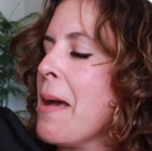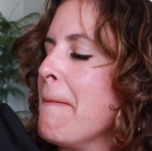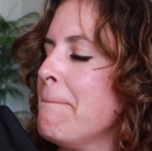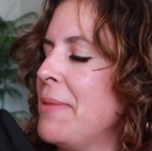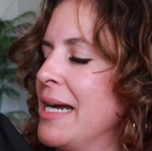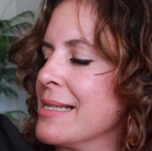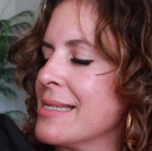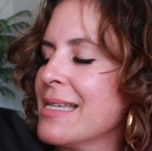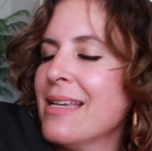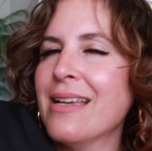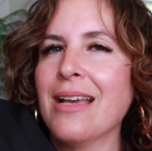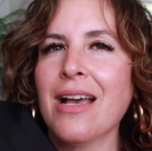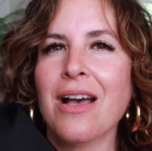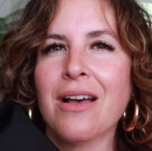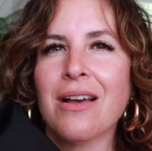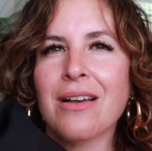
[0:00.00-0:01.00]
but
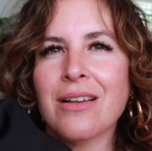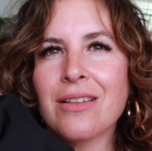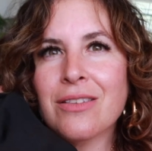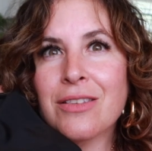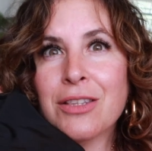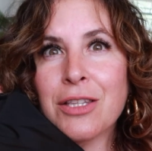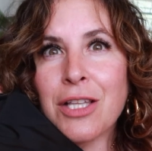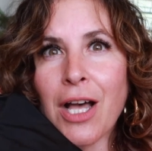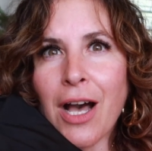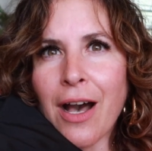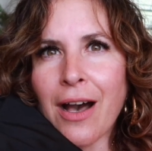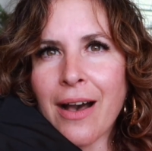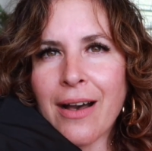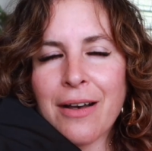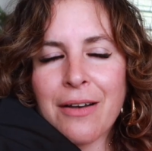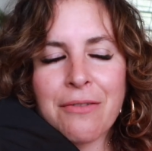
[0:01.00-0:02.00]

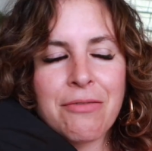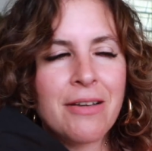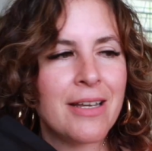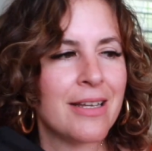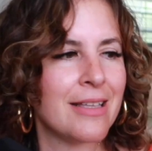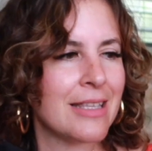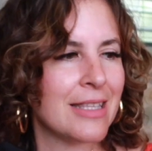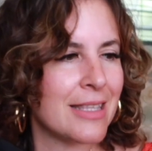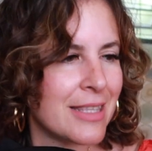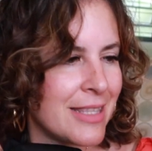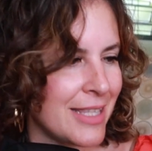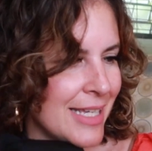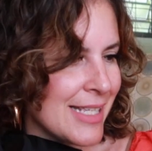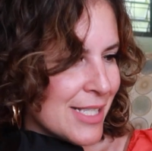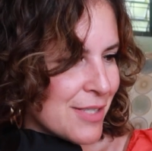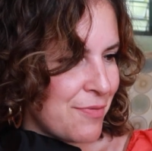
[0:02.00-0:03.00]
love
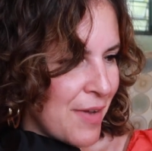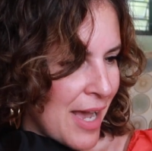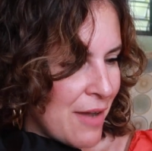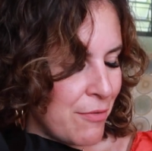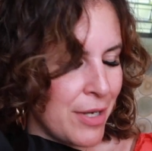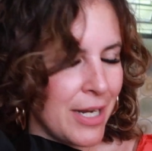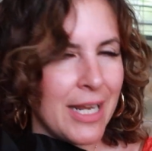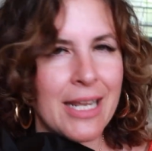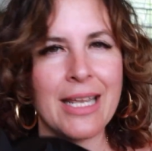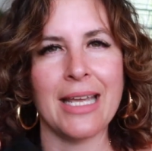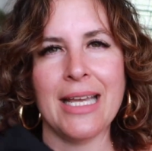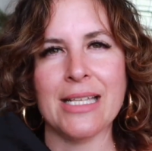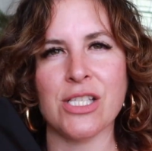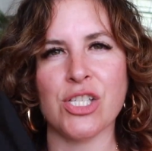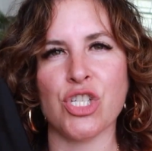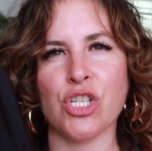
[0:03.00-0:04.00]
this fabric.
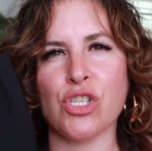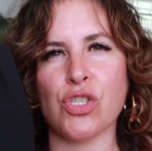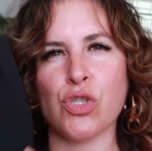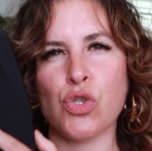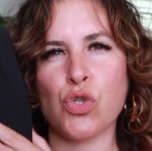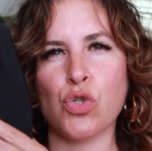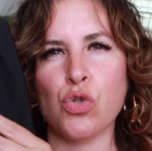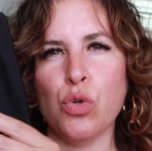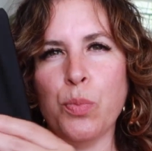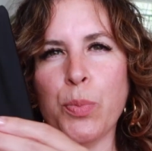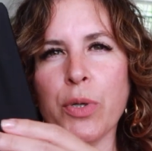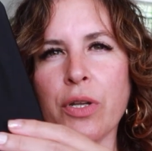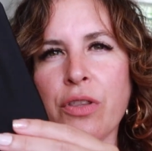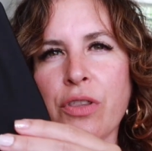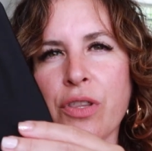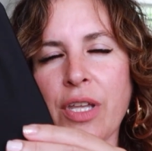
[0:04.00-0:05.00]
It's just
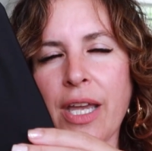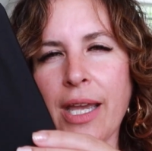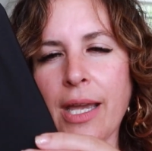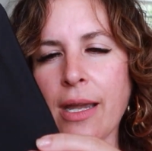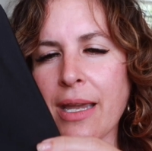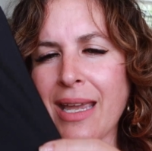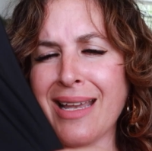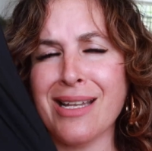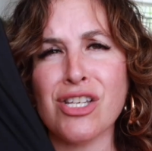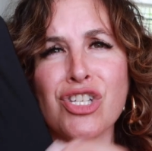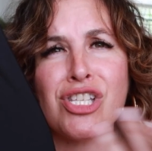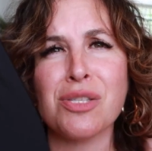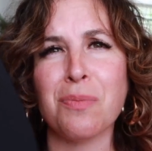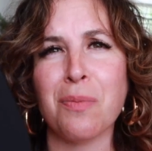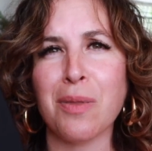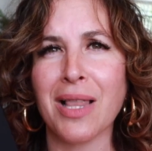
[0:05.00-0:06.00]
super thick and it's
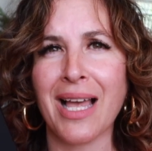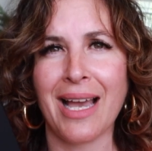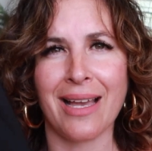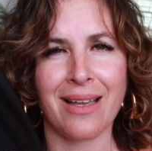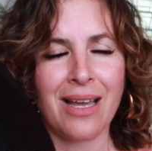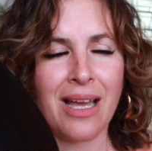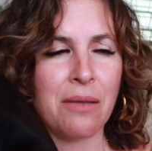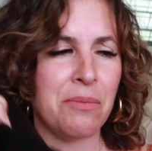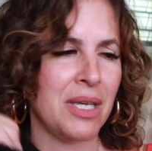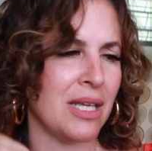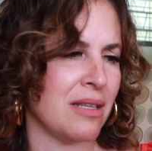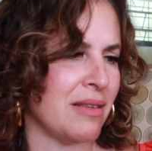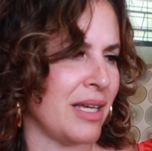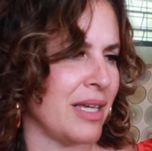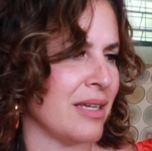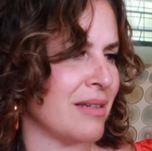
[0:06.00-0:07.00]
just black. I
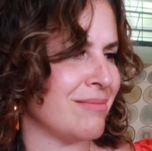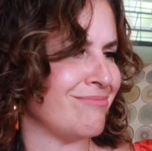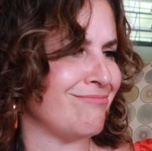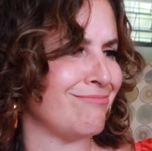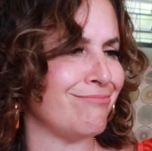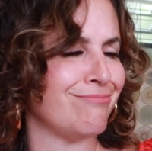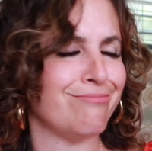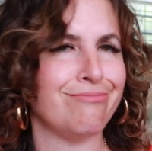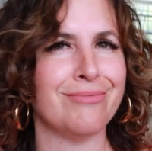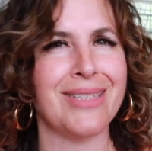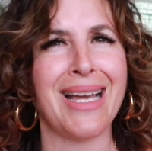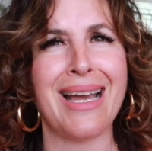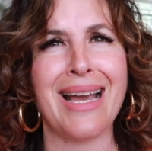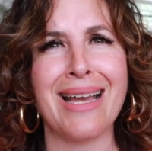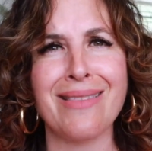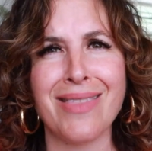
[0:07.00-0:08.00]
mean, like
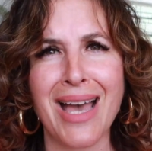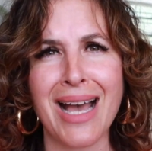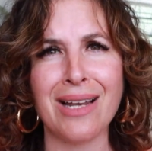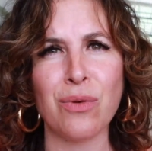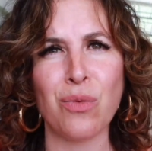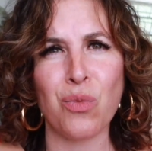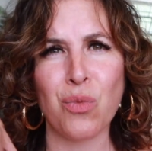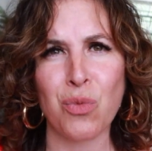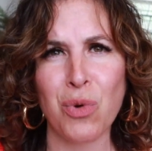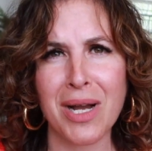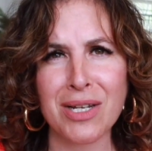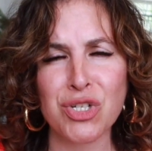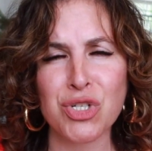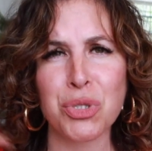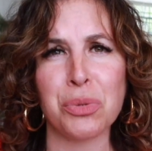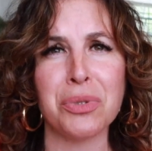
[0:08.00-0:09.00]
that
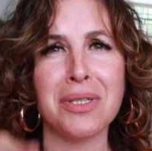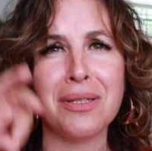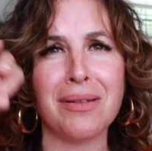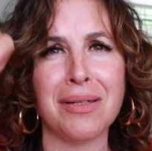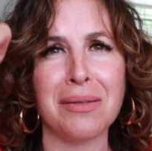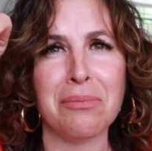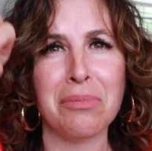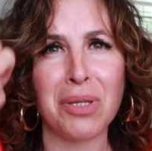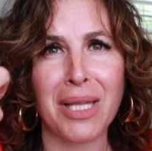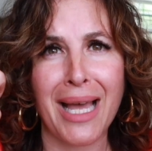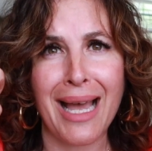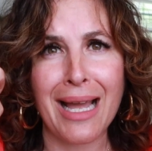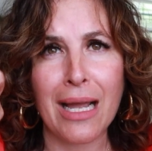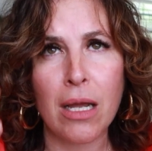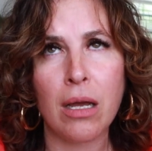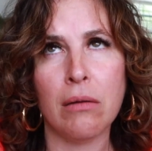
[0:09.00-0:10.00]
one shoulder in black,